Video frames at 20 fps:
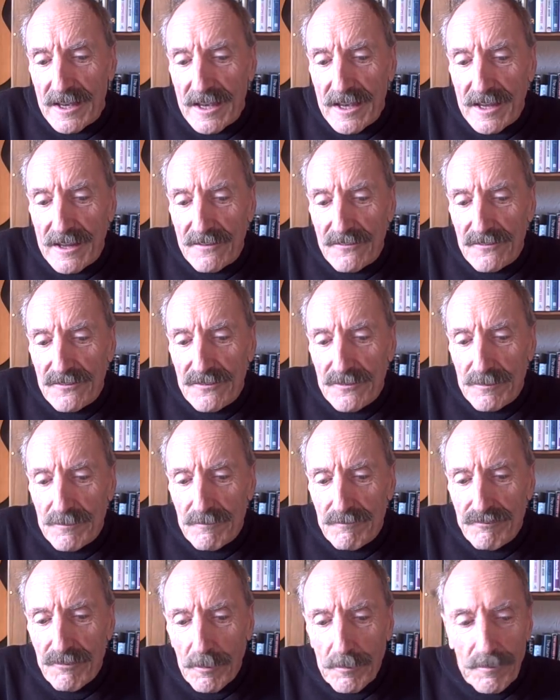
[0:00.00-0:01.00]
it's
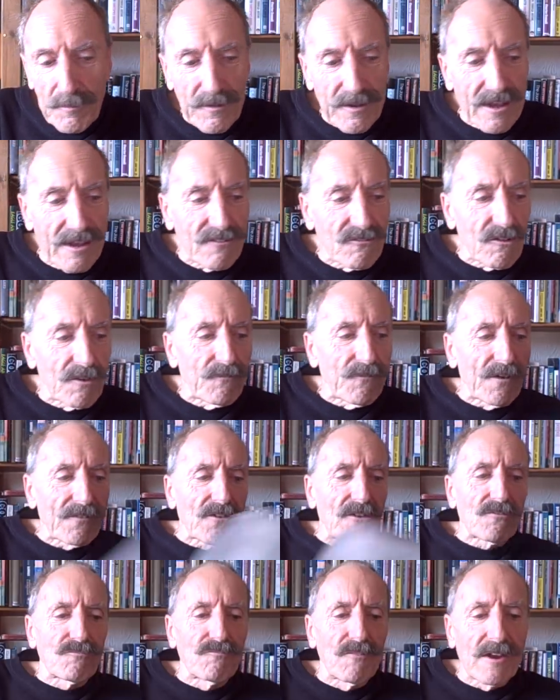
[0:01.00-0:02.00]
probably easier if I
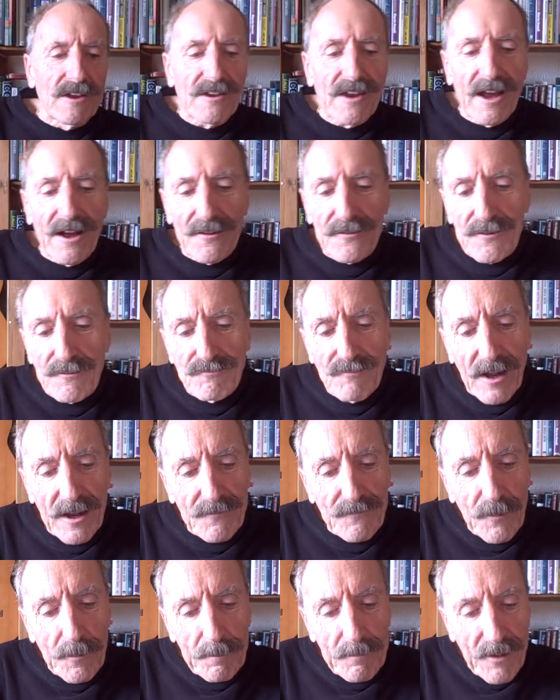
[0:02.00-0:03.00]
just read out the
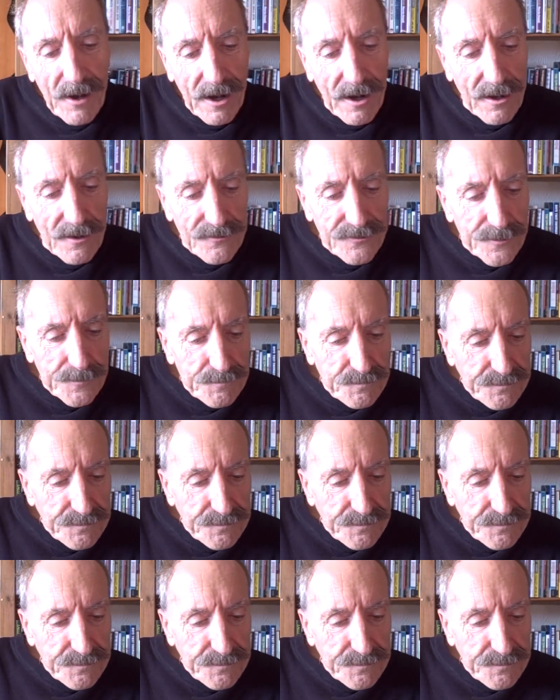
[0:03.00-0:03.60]
relevant part.